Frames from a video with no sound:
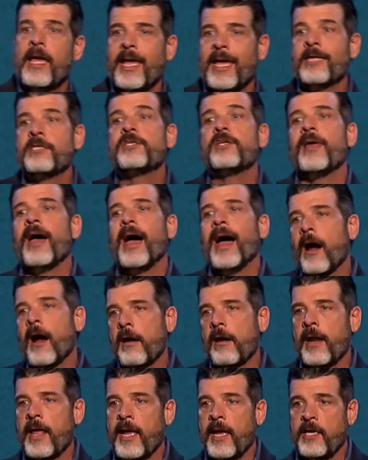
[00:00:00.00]
into the
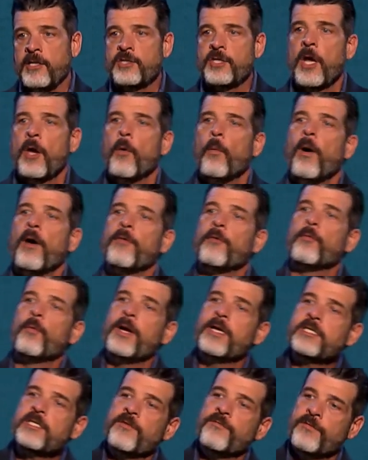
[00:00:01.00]
Iron Age while the
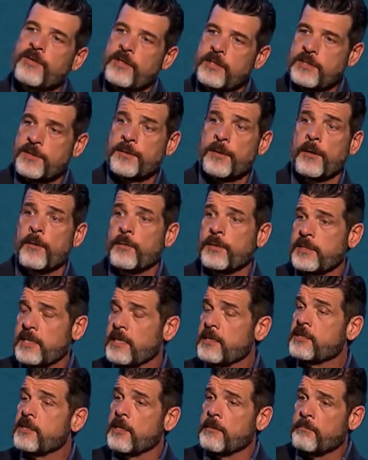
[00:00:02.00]
rest of Israel was
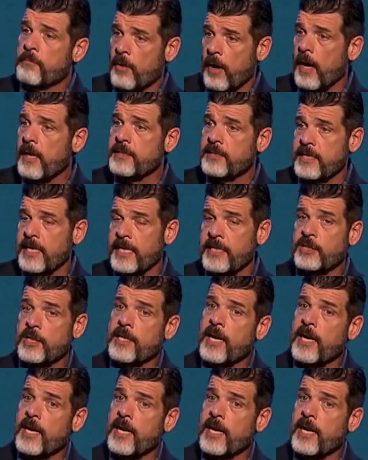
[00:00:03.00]
into the Bronze Age.